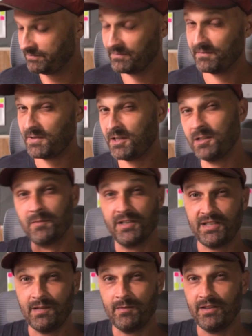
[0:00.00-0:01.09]
All I'm going to
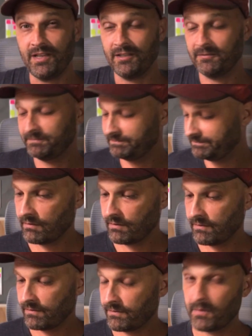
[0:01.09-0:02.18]
say about that.
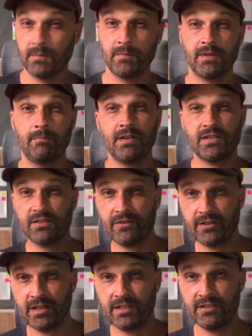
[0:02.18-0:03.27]
From the best of our
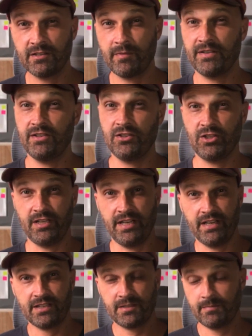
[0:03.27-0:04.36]
knowledge about the
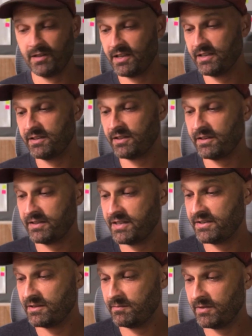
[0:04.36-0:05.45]
genetics behind
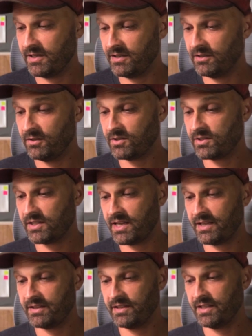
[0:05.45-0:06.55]
autism, it looks
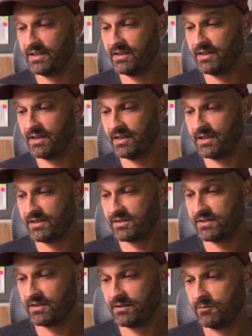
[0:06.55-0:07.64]
like that
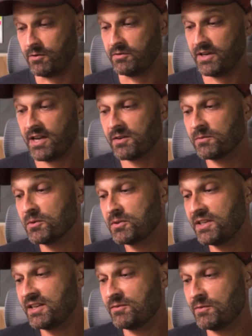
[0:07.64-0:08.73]
it's, quote, not
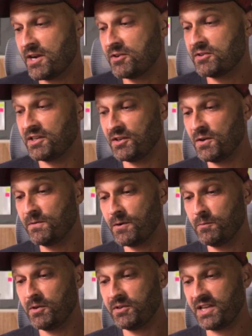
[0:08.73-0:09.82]
rooted in rare de novo
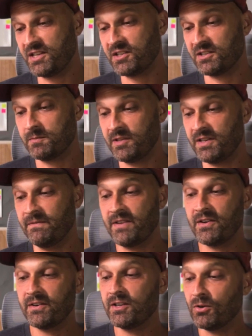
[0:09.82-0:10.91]
mutations, but in
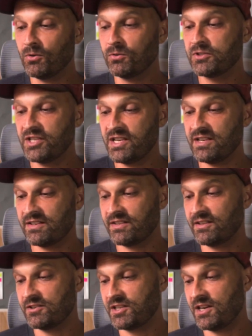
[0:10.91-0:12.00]
very old genes that
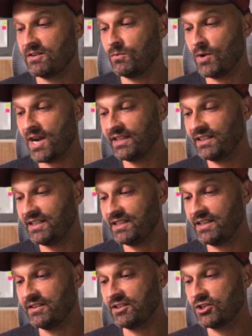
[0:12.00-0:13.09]
are shared widely
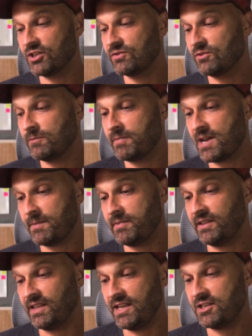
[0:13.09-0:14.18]
in the general
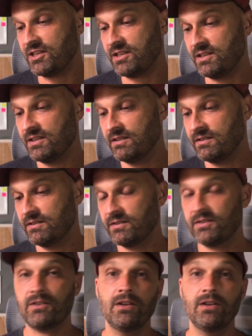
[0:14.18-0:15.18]
population. So